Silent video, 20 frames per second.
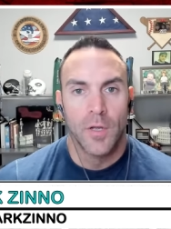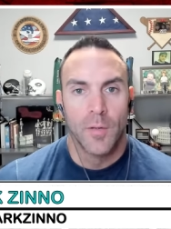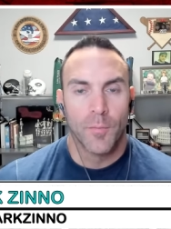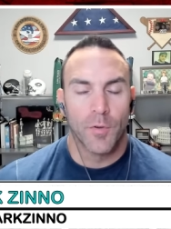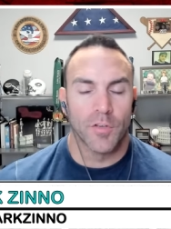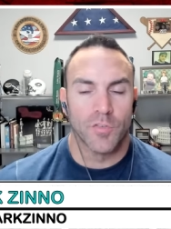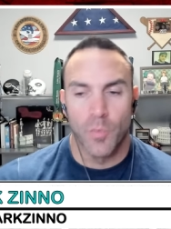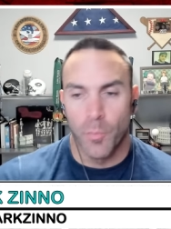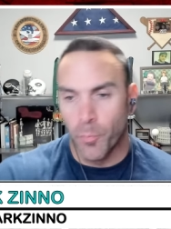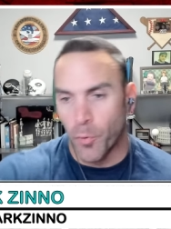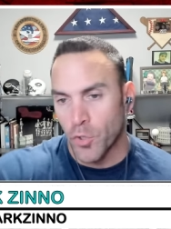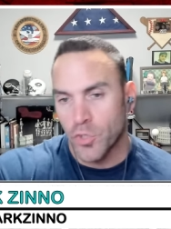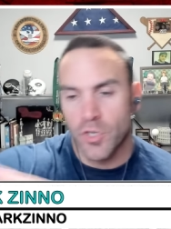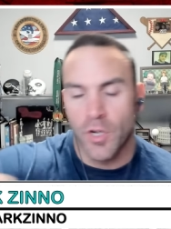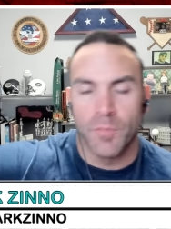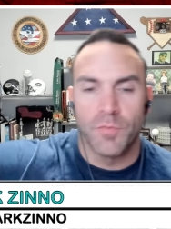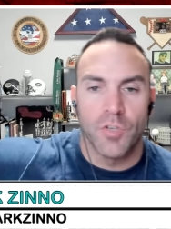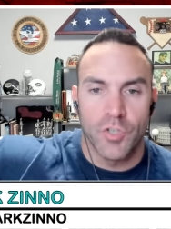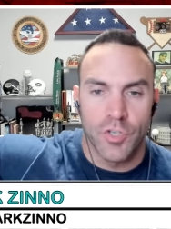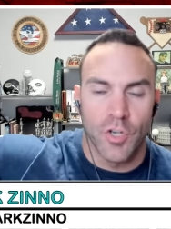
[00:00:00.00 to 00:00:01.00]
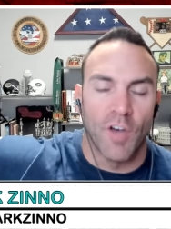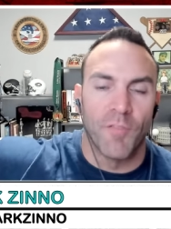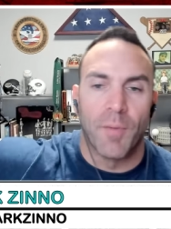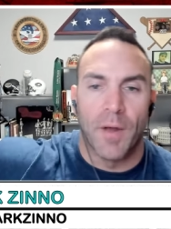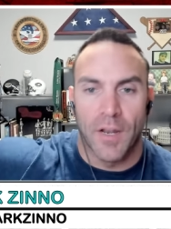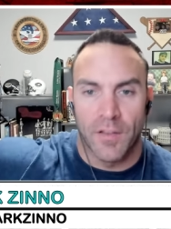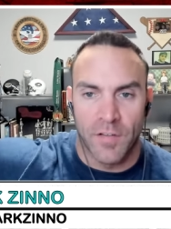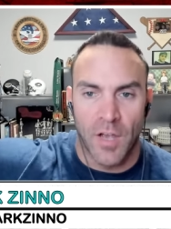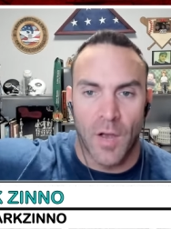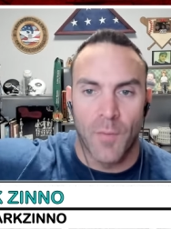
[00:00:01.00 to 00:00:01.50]
Because when push comes to shove,
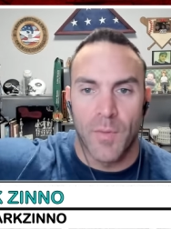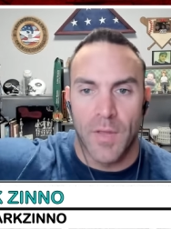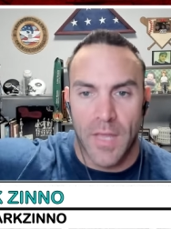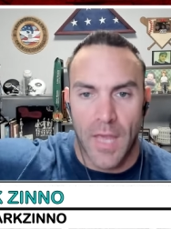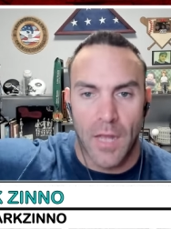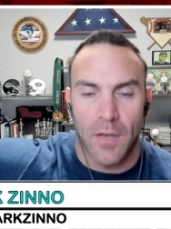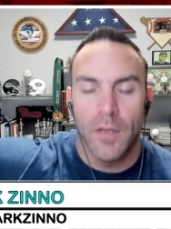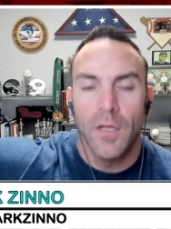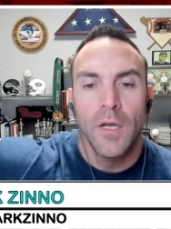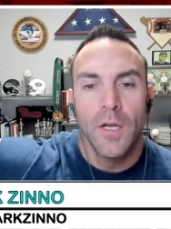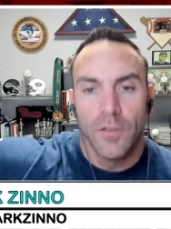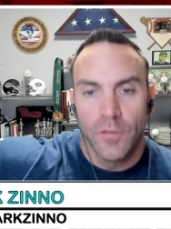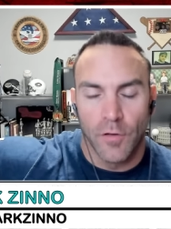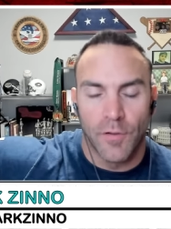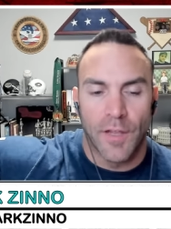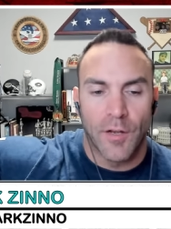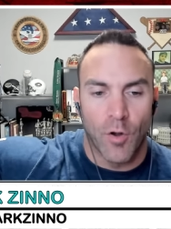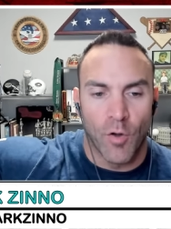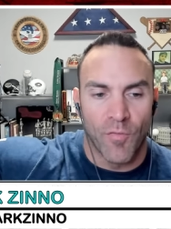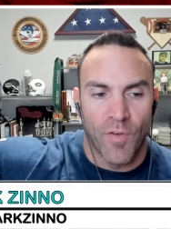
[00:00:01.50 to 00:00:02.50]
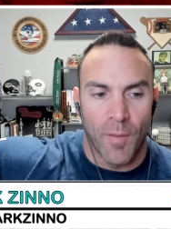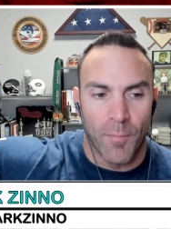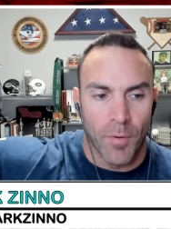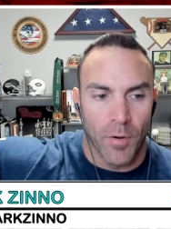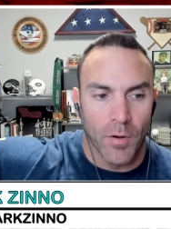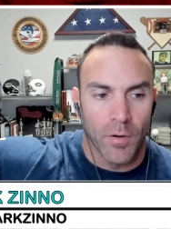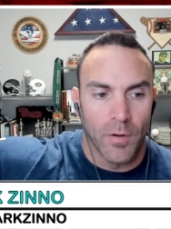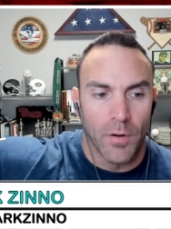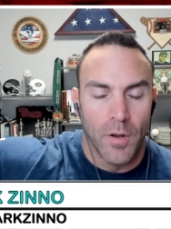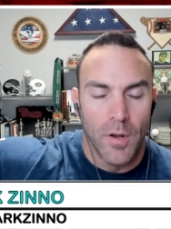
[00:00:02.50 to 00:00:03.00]
by the time we get to late
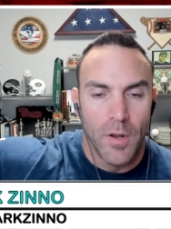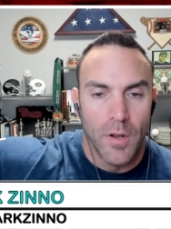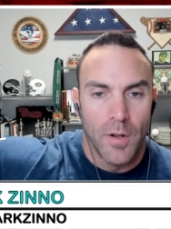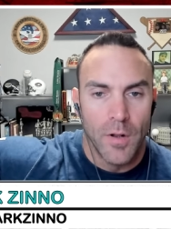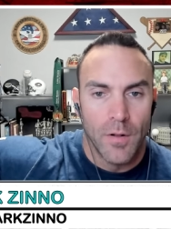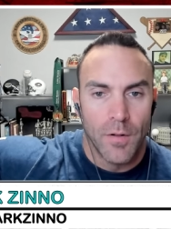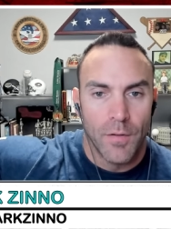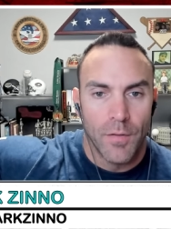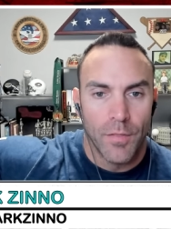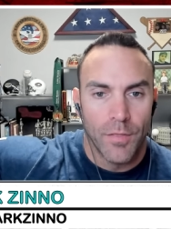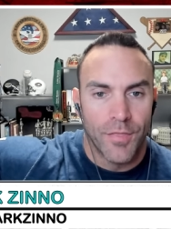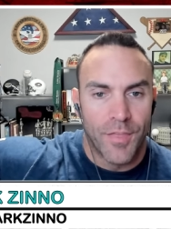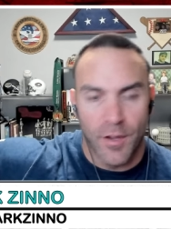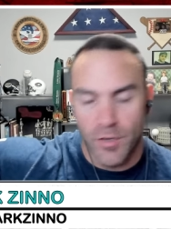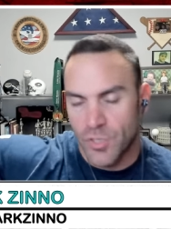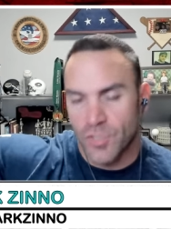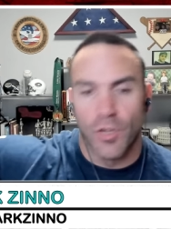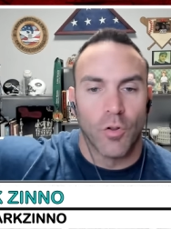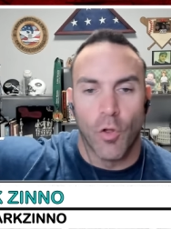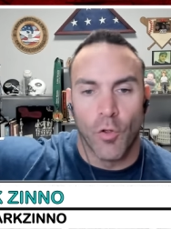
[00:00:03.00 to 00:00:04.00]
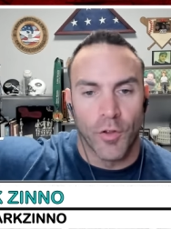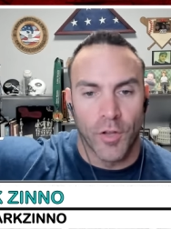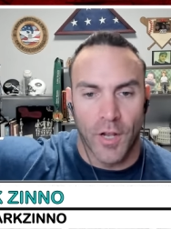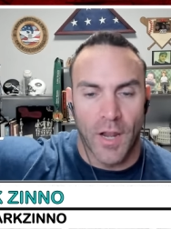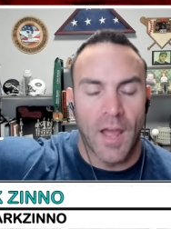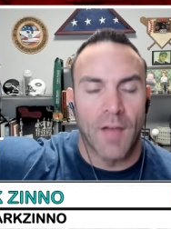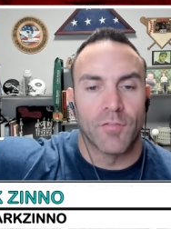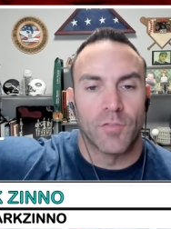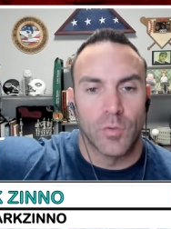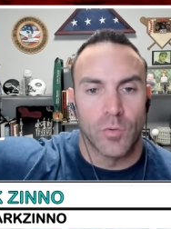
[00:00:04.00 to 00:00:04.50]
November, they're still only
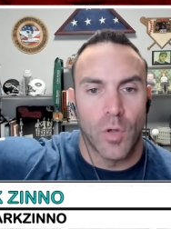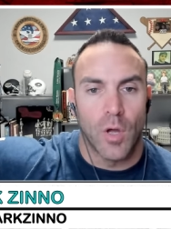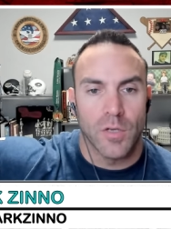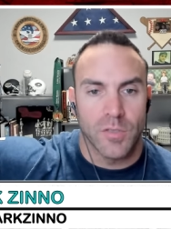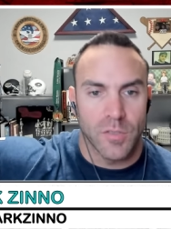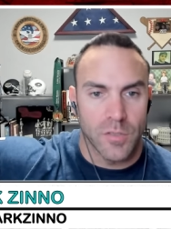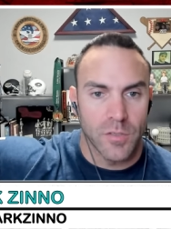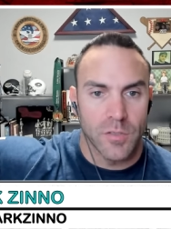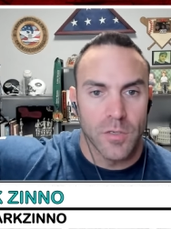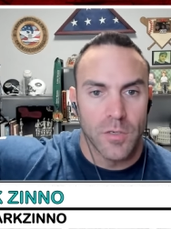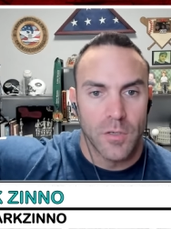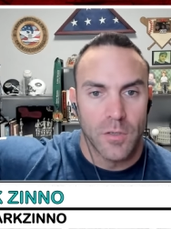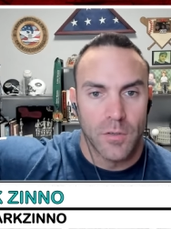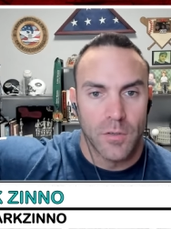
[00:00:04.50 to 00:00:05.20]
going to have two losses.